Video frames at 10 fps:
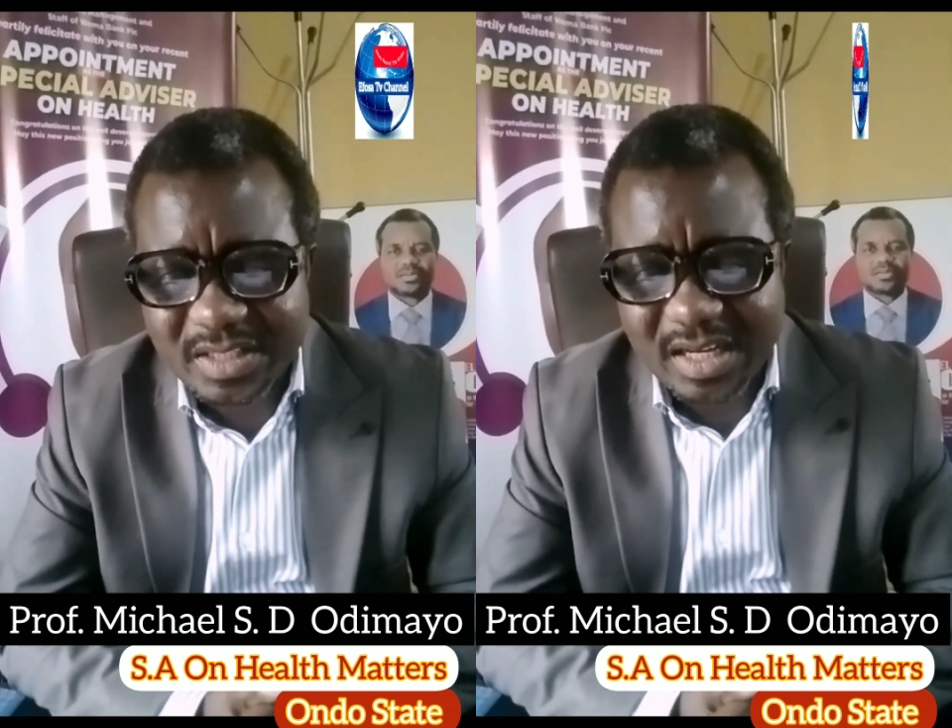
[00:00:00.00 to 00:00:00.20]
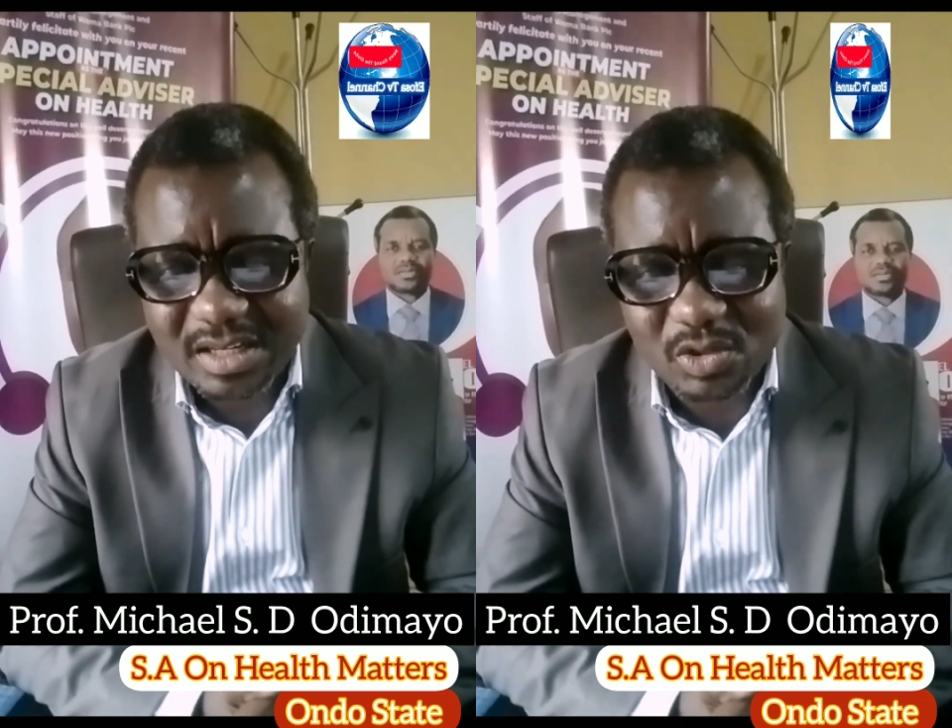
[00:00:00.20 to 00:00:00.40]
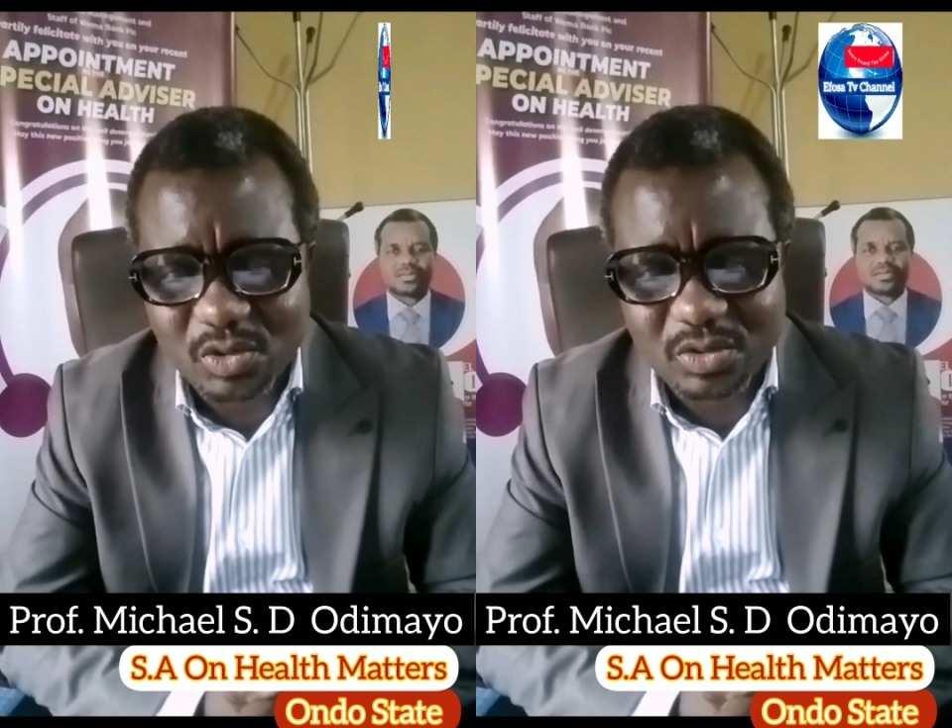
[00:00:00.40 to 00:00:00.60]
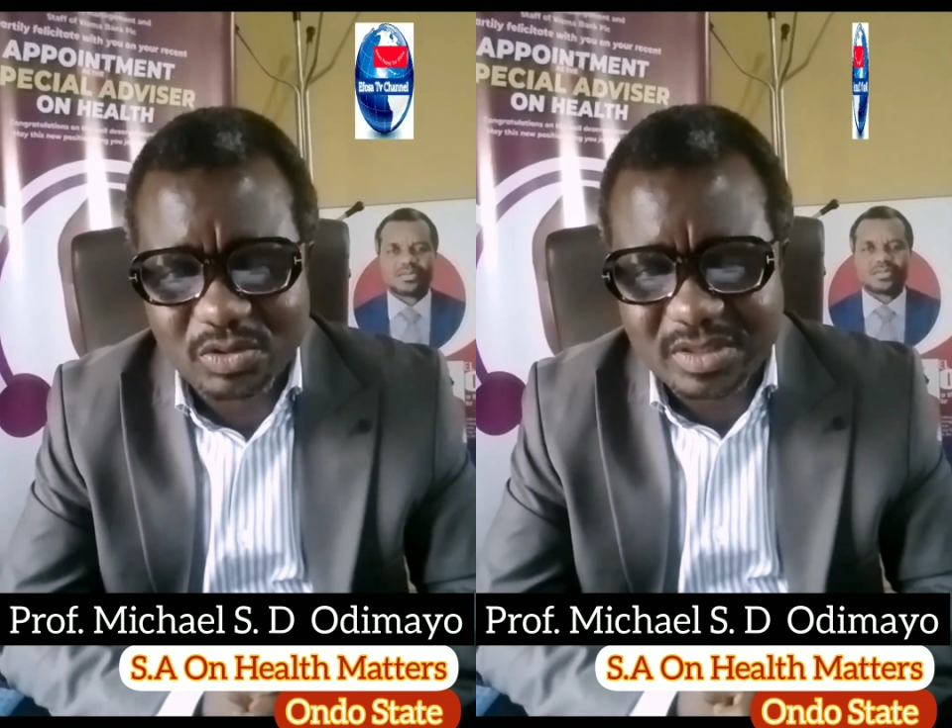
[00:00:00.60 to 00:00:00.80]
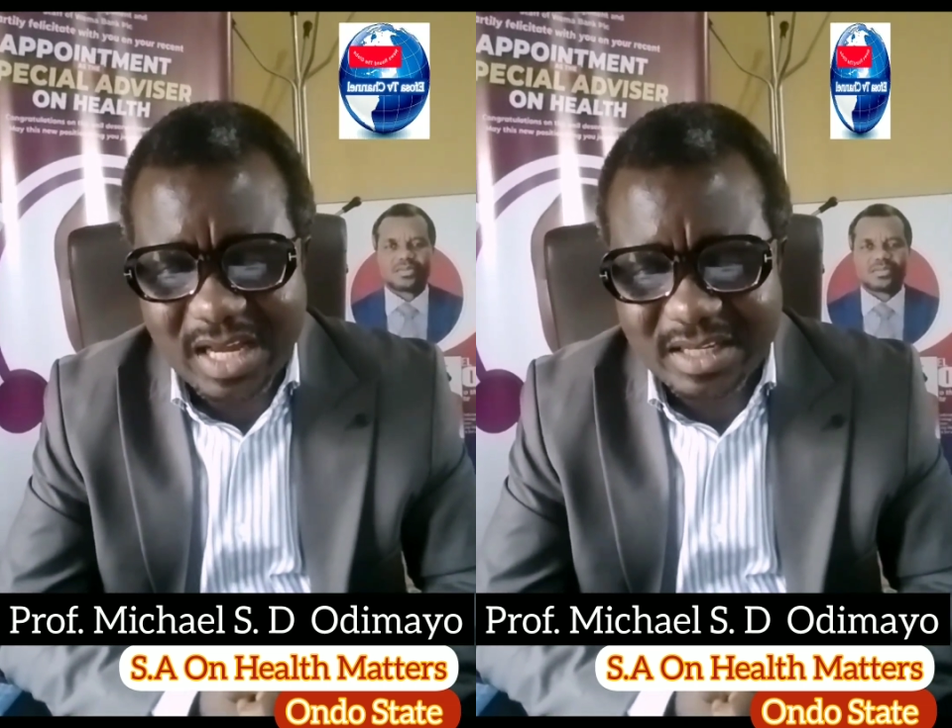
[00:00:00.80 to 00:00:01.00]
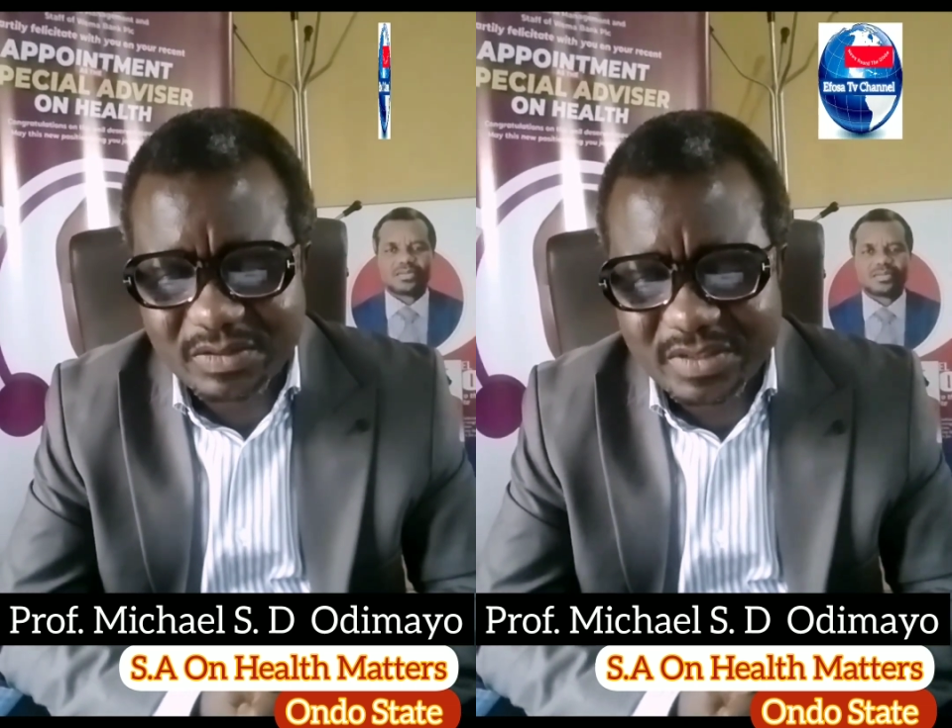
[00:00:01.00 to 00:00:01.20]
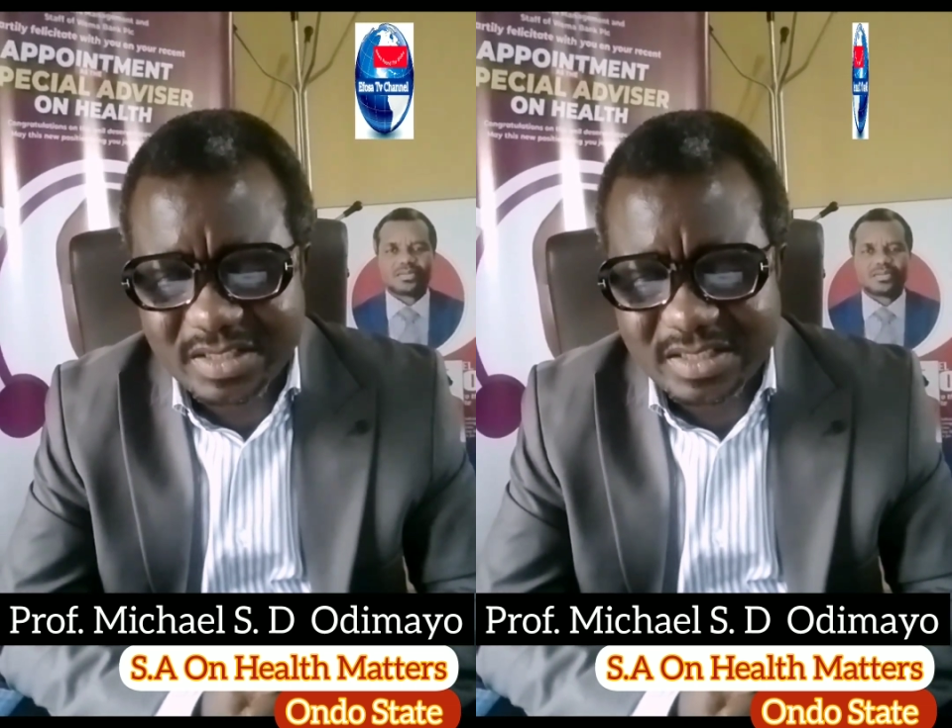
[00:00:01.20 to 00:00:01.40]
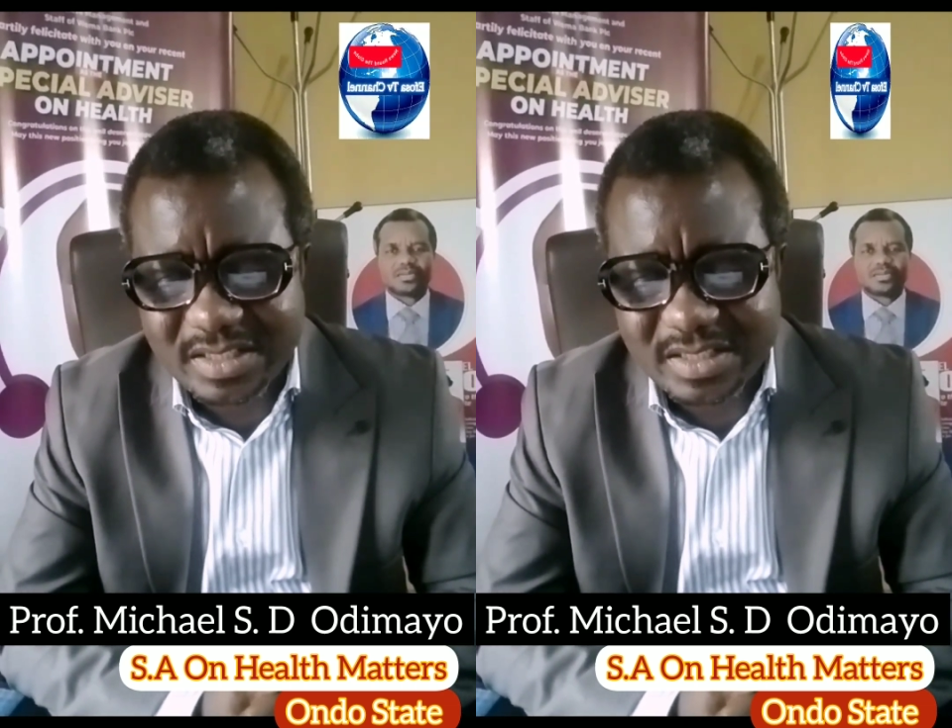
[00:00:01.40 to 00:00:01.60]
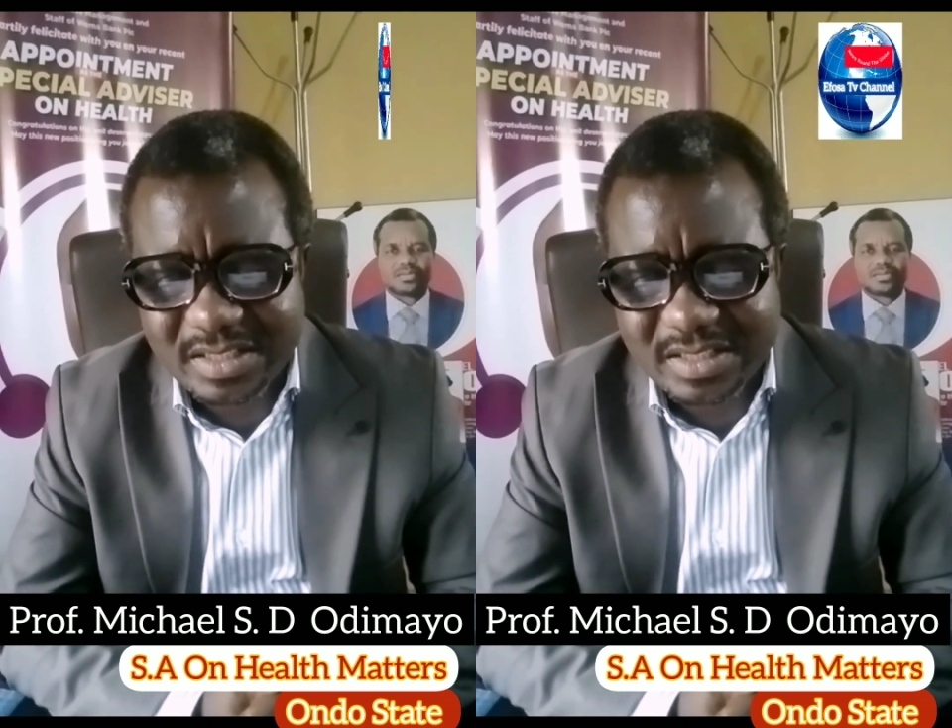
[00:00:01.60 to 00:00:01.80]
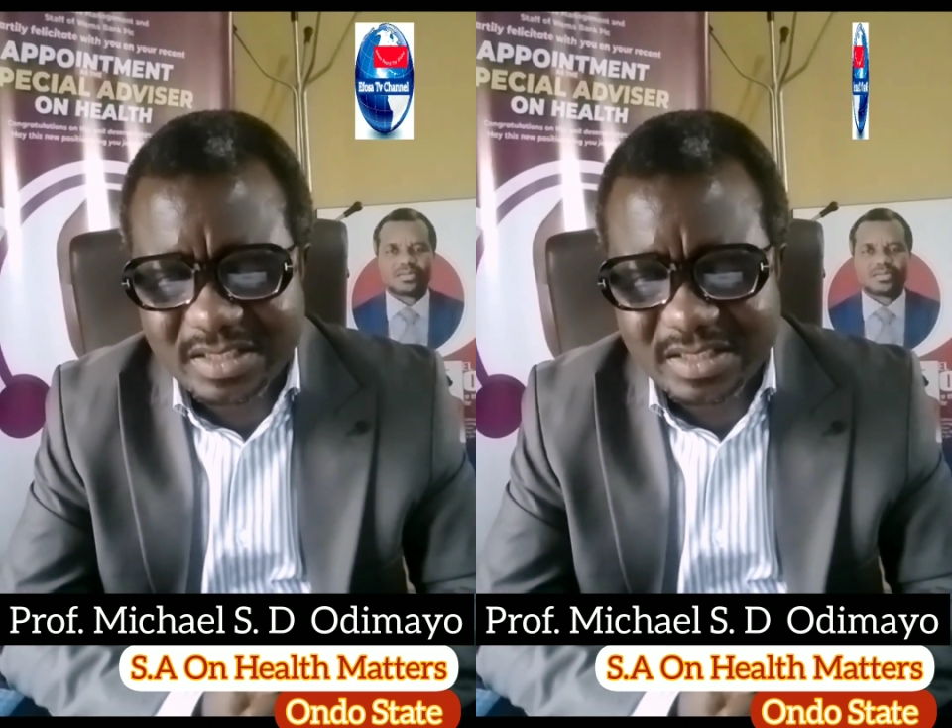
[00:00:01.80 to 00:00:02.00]
So those activities
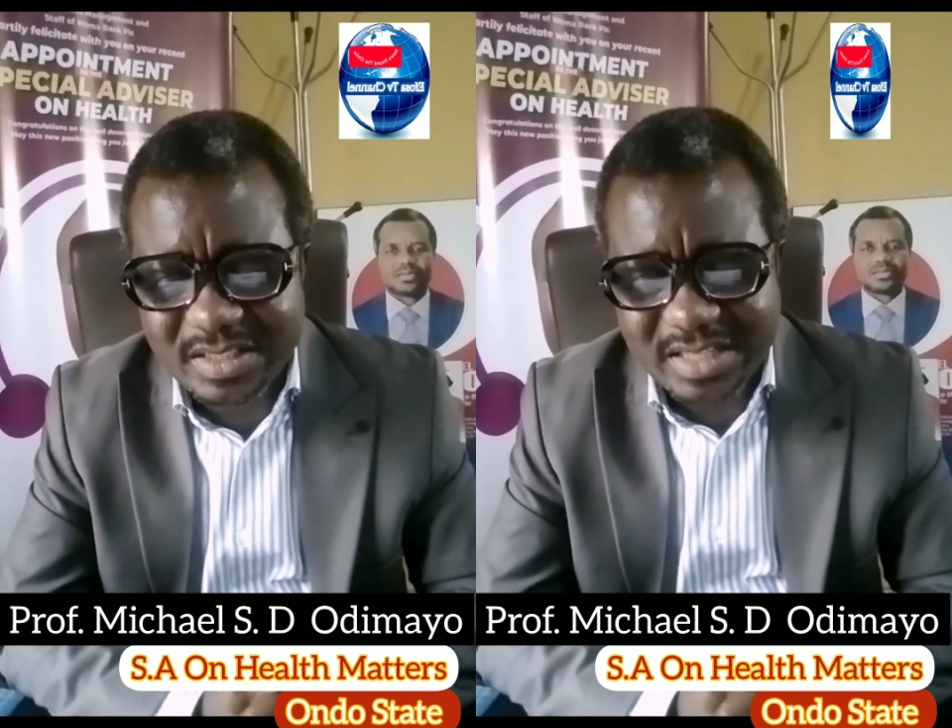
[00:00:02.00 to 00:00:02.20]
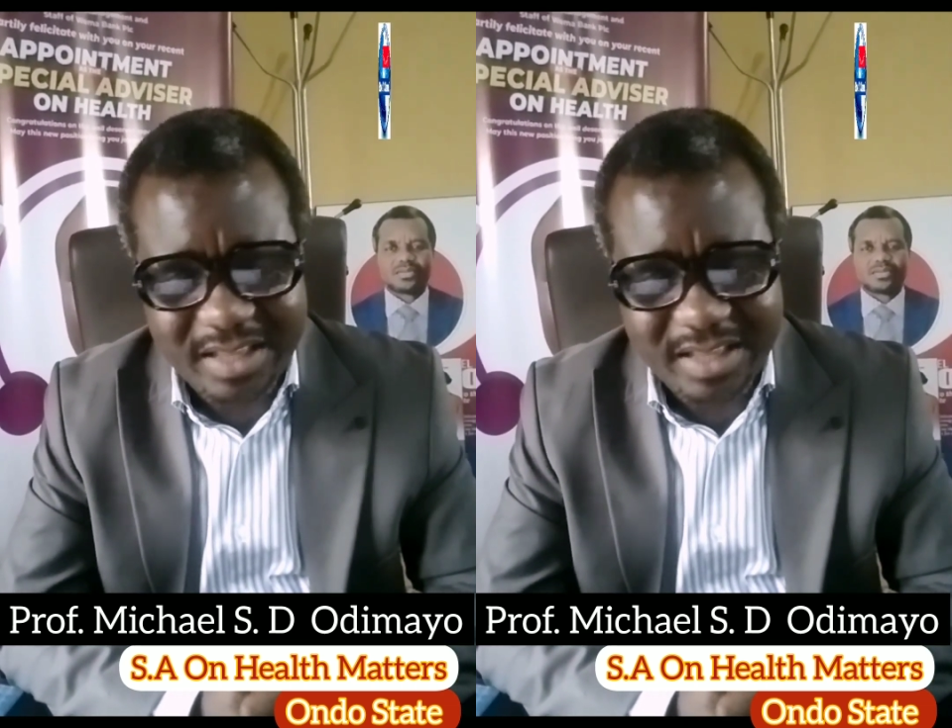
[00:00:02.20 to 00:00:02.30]
are.